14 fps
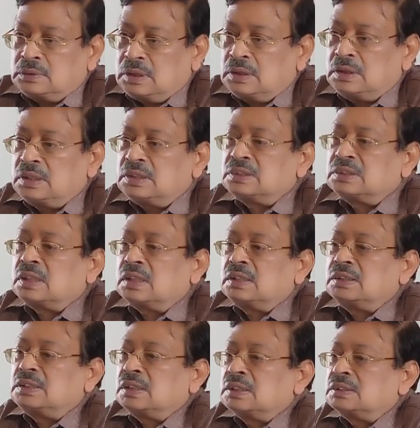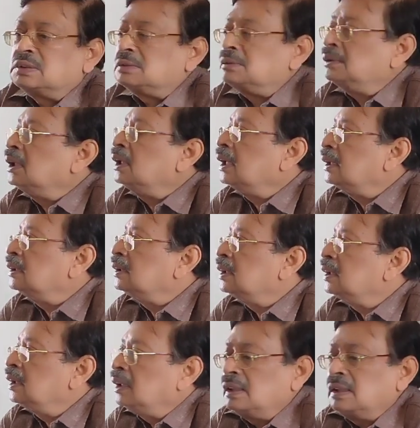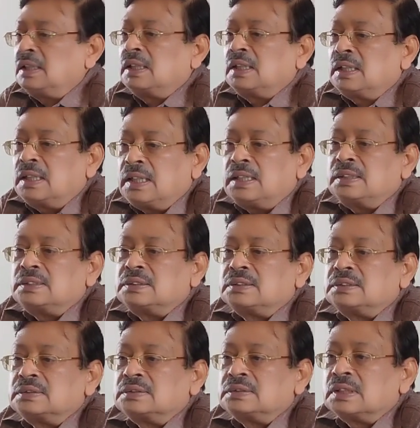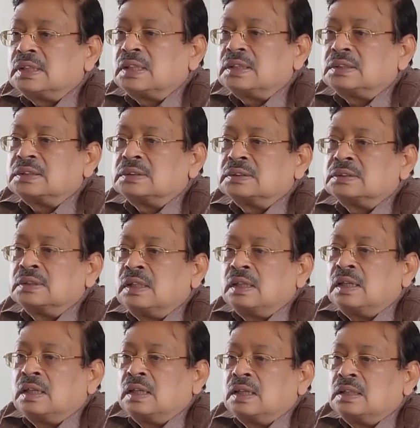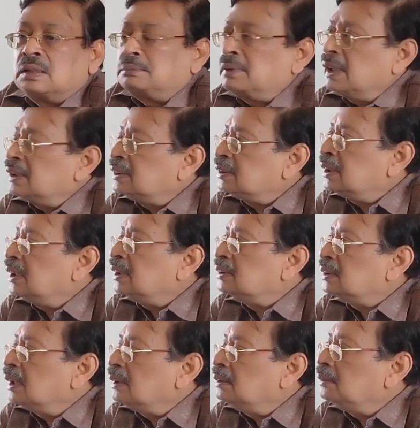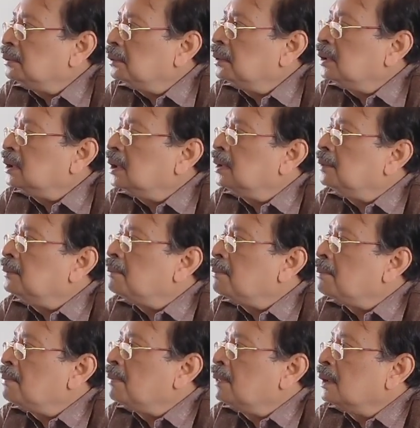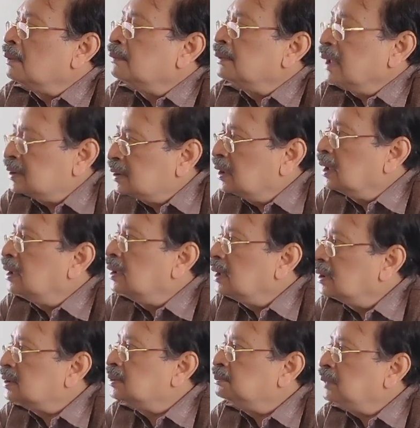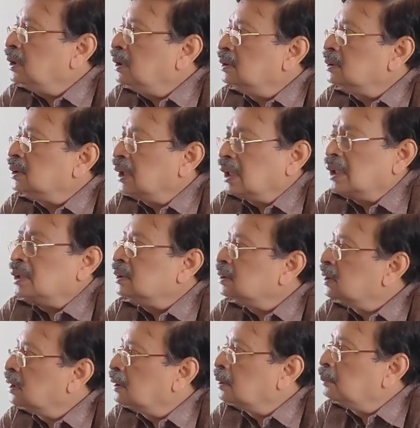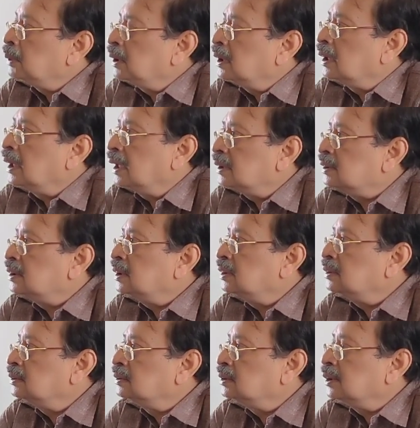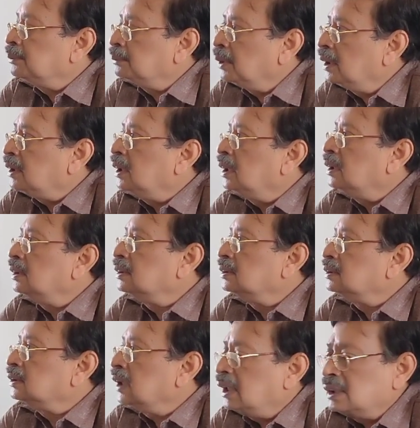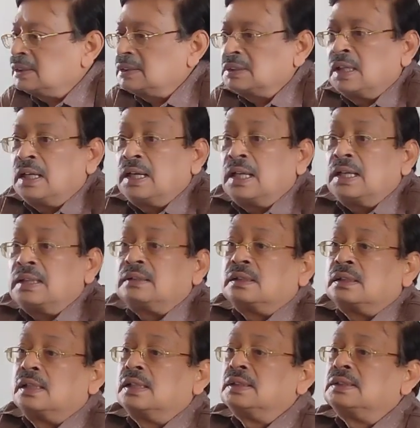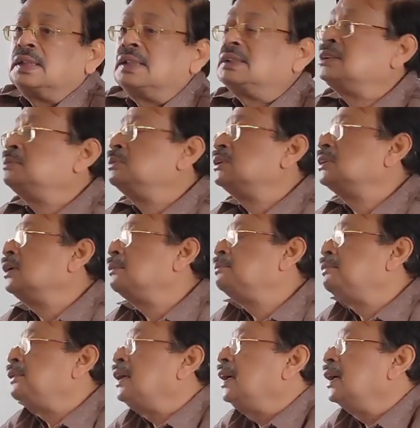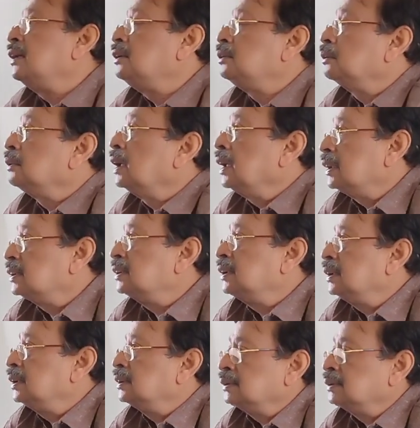In these conditions, we will get the decreased secretion. The first test I told the fractional test means, second is the pentagastric stimulating test, and third is the estimation of free and total acidity.